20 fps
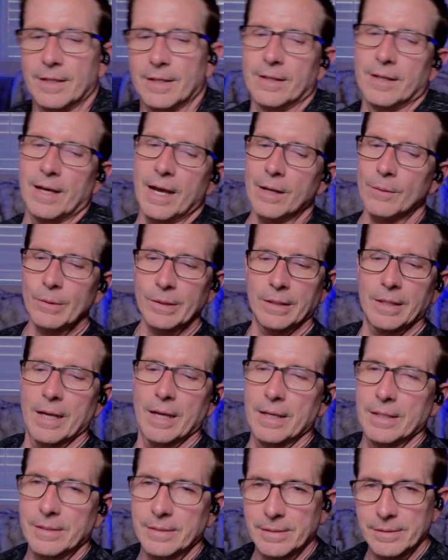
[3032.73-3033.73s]
I
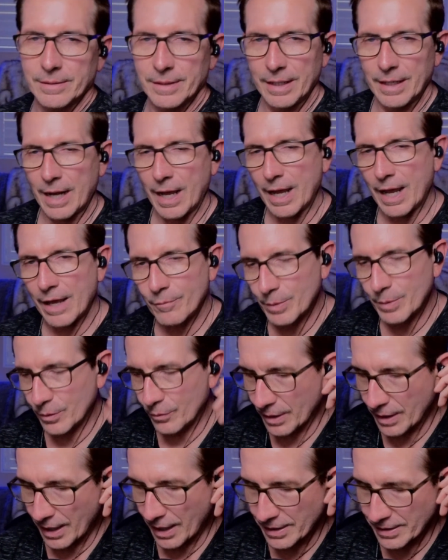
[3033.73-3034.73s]
realized, and I have been
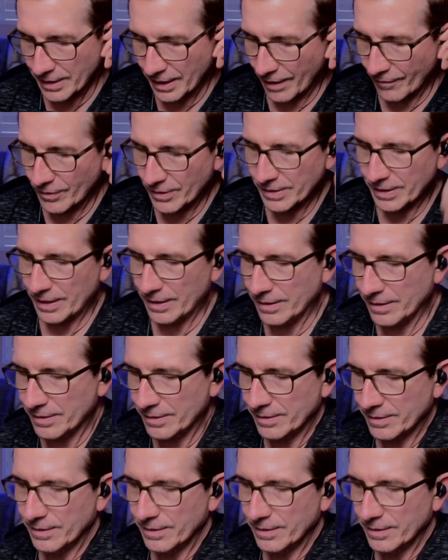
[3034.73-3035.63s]
realizing ever since,